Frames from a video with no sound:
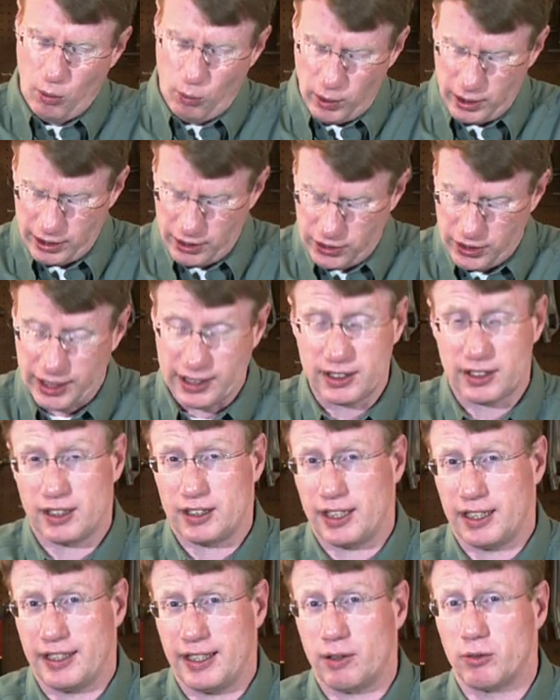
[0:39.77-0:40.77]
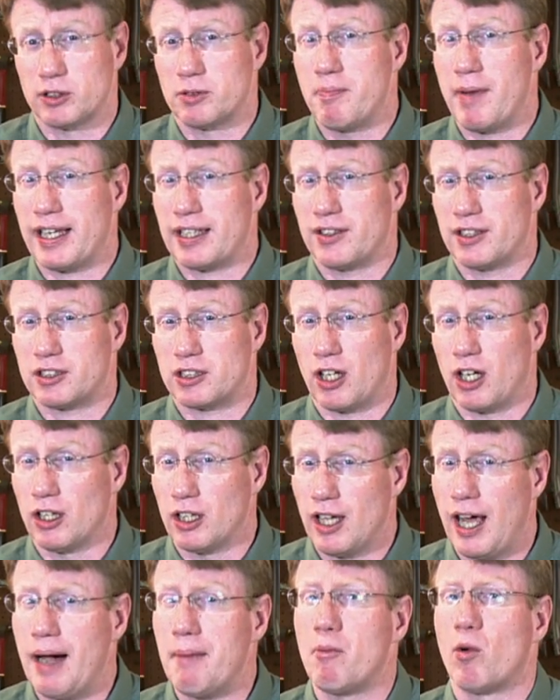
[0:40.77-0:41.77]
One of the things that they did was make this a
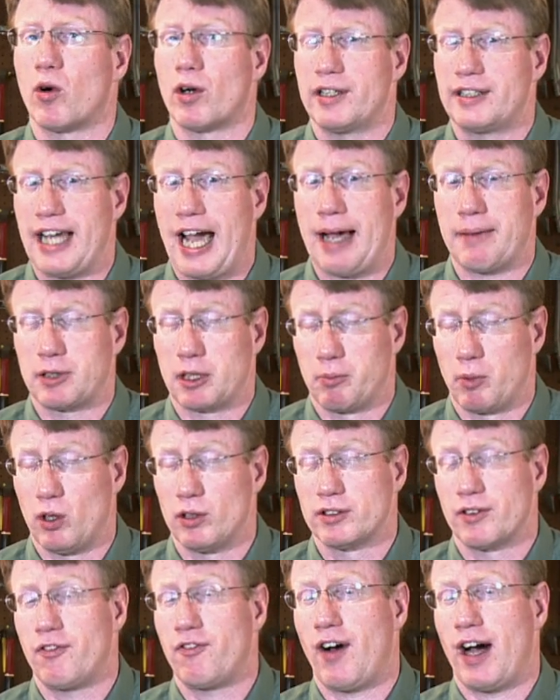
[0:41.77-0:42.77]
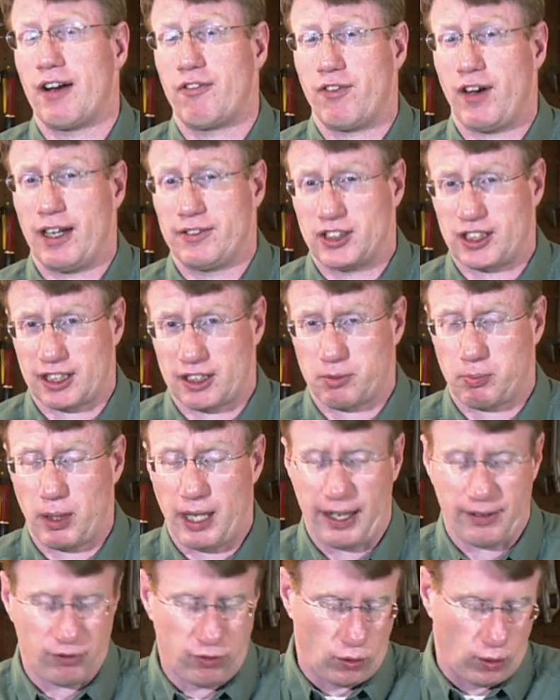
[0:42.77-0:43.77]
lot more adaptable to 556
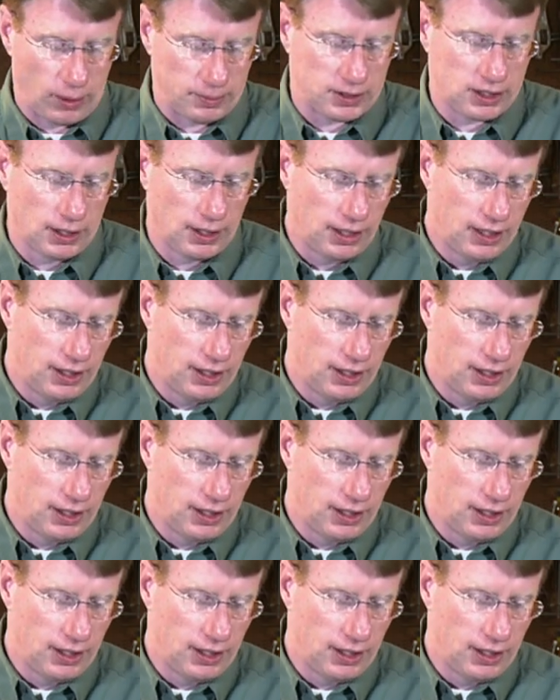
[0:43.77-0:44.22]
platforms.